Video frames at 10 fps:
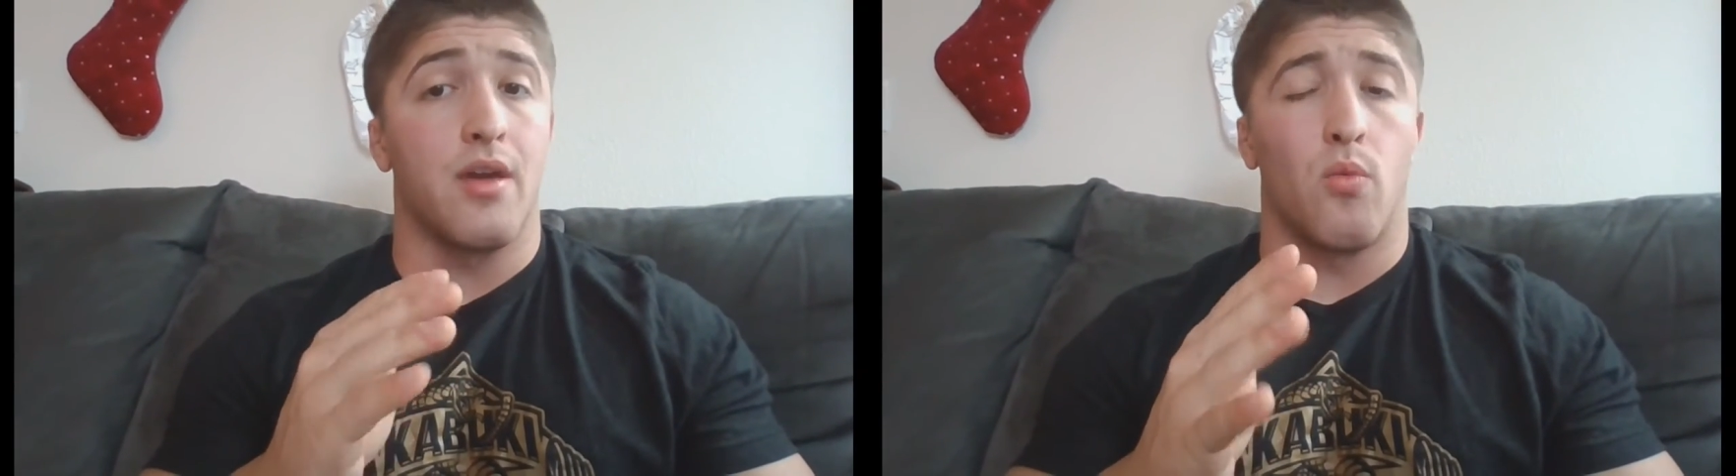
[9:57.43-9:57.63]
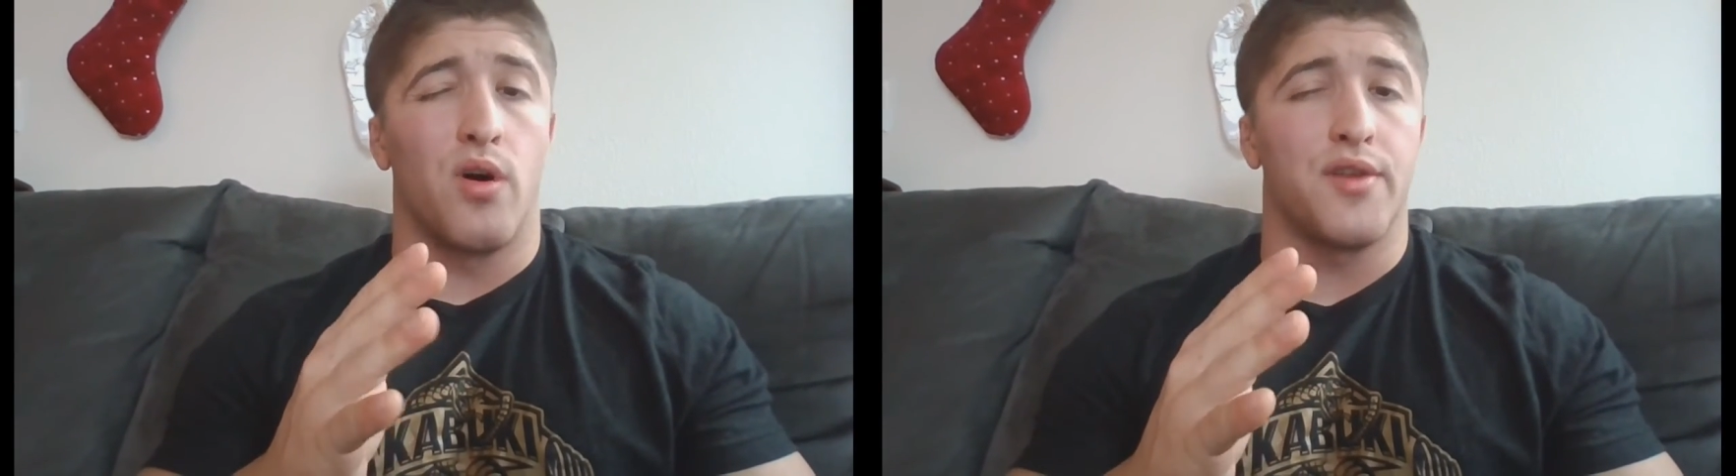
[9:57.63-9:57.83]

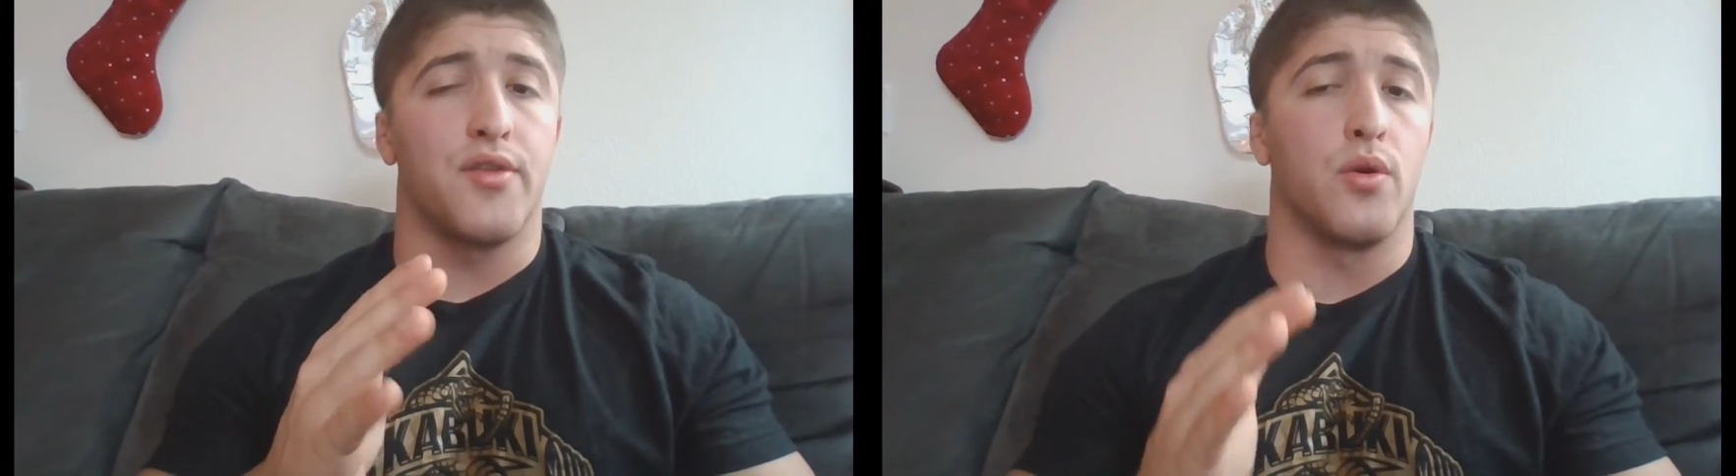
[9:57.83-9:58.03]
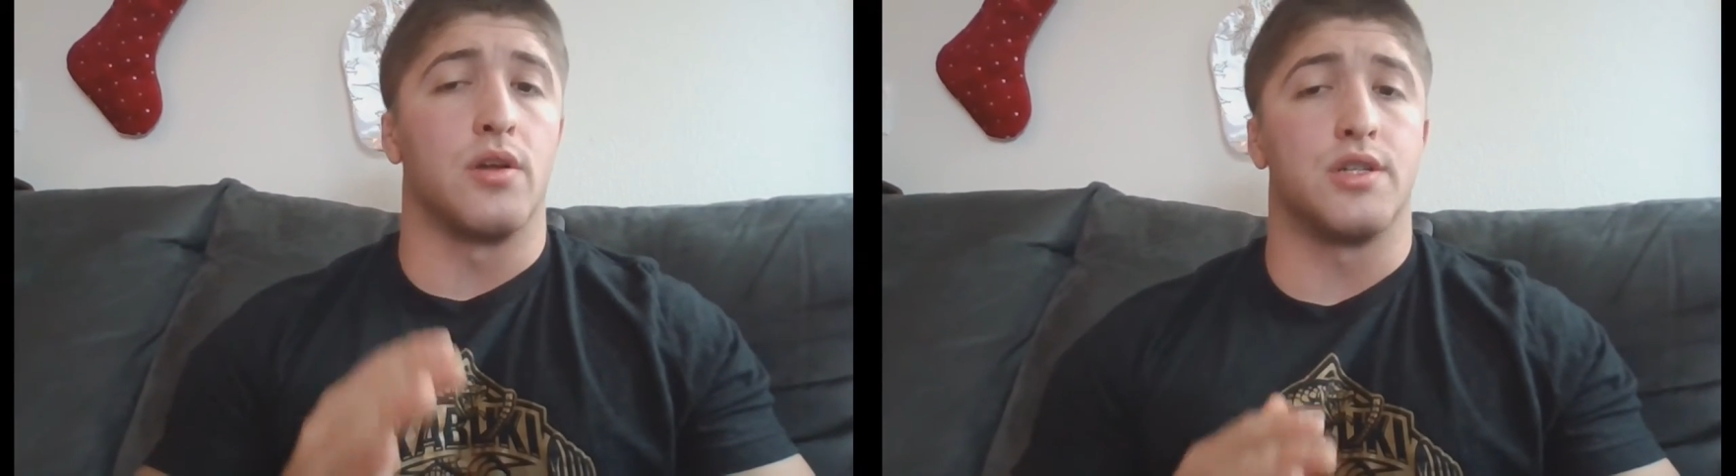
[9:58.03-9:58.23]
1 to
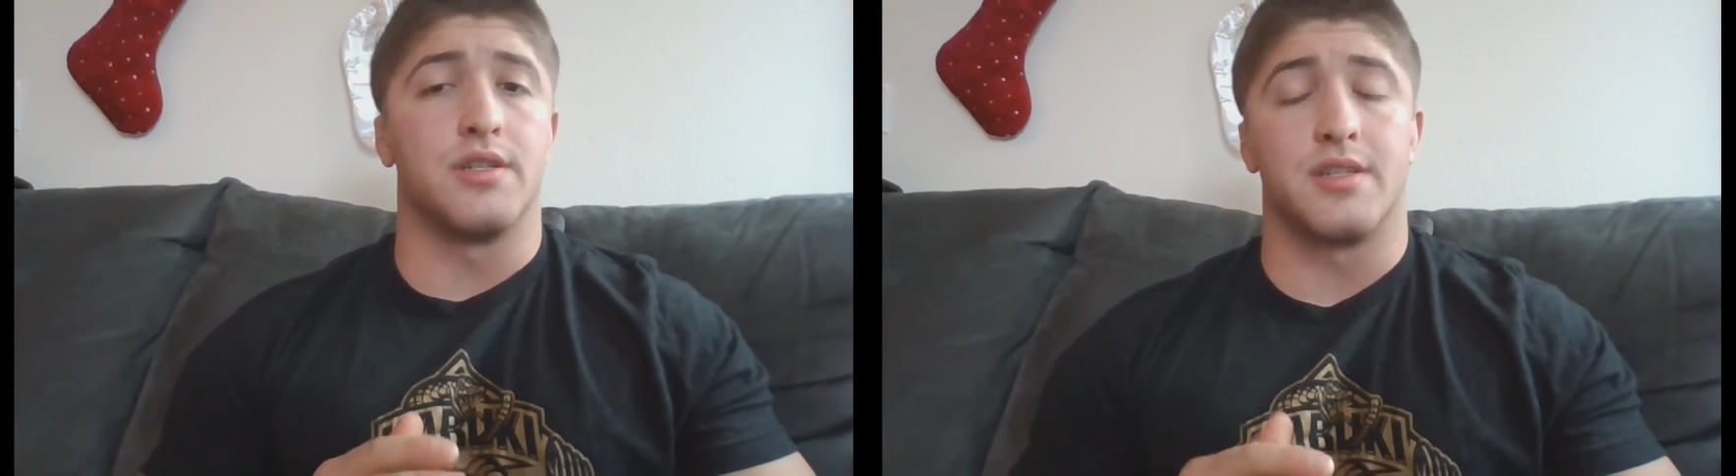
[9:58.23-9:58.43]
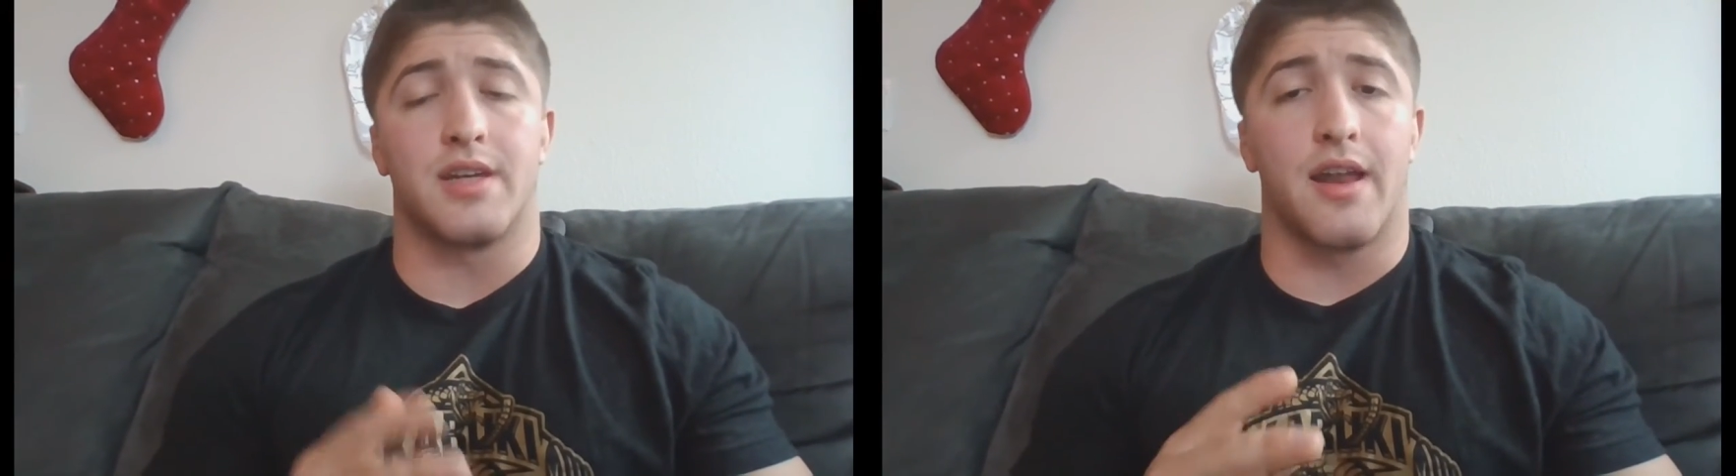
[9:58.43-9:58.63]
2
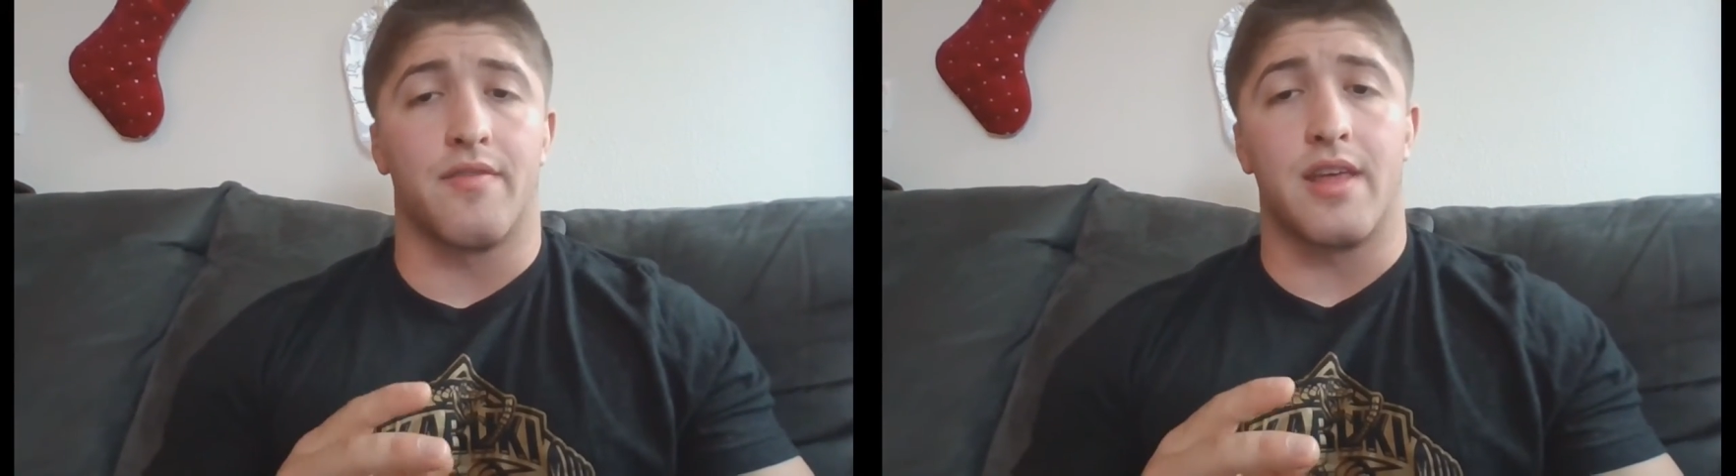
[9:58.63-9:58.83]
inches is kind of